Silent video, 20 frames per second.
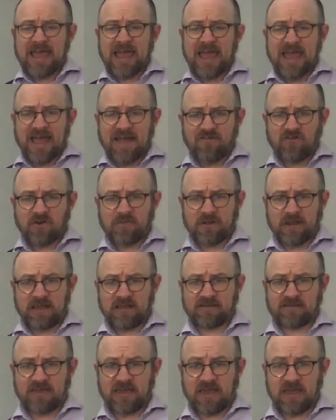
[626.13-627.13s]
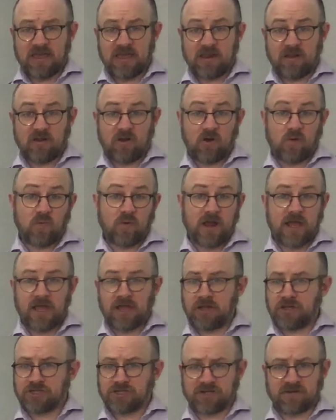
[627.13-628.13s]
everybody's in a
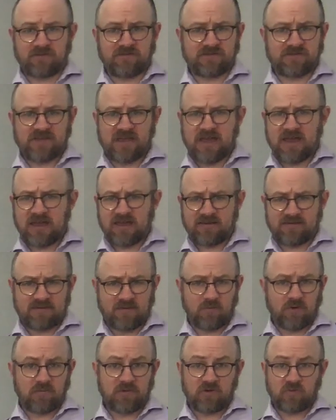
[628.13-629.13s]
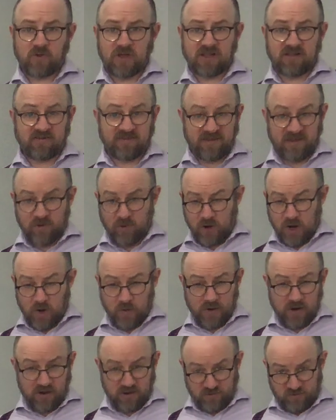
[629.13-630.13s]
range of, say, somewhere between 0
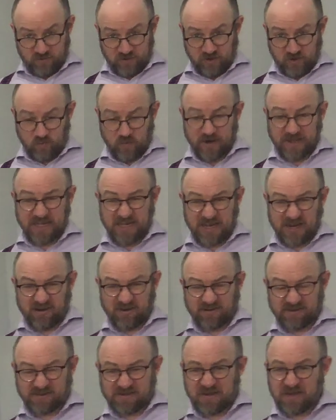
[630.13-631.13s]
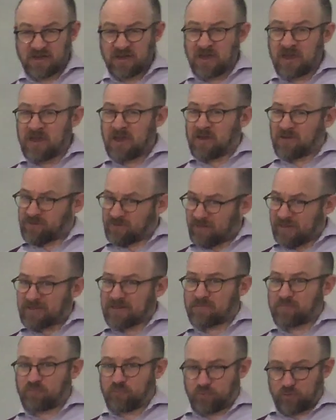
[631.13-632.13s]
and 120 years. So that's
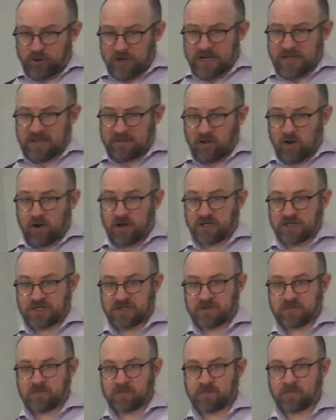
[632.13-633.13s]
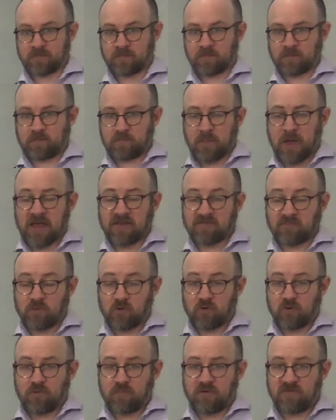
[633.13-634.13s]
a pretty large possible
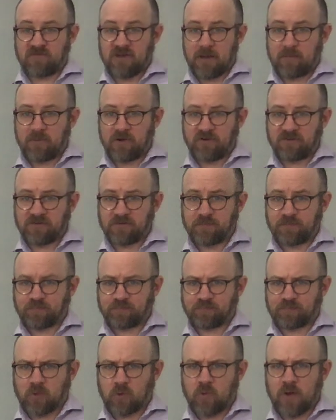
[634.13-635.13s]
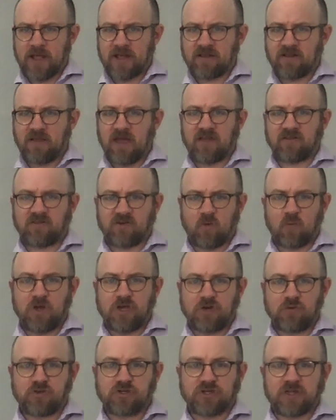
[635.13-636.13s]
group of numbers, right? And so we
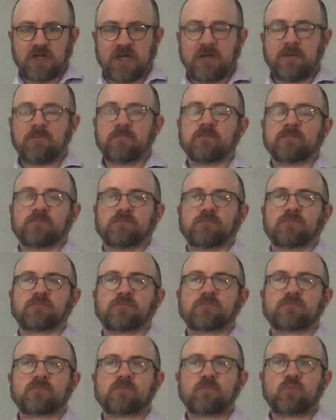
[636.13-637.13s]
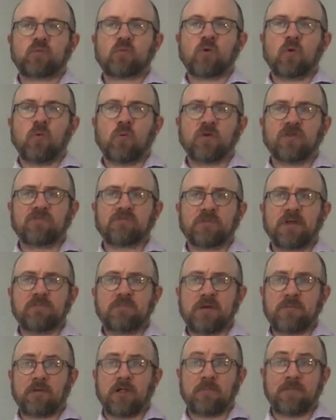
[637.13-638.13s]
usually will split
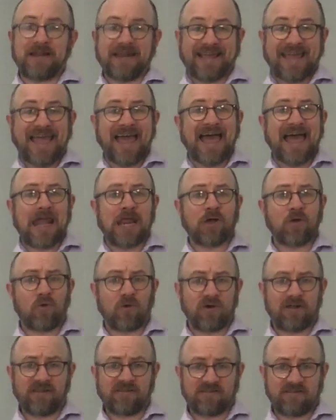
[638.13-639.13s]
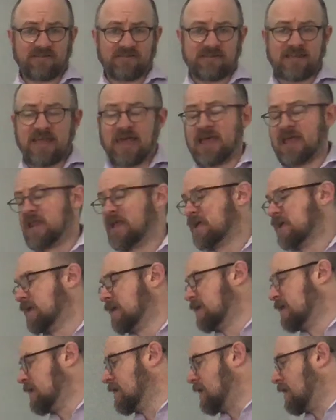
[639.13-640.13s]
people up into categories instead.
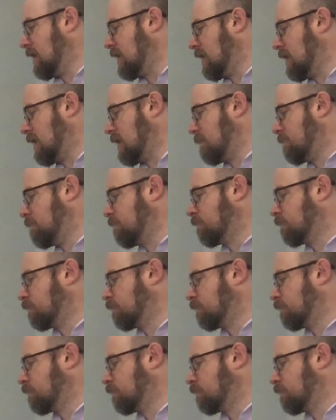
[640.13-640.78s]
Um,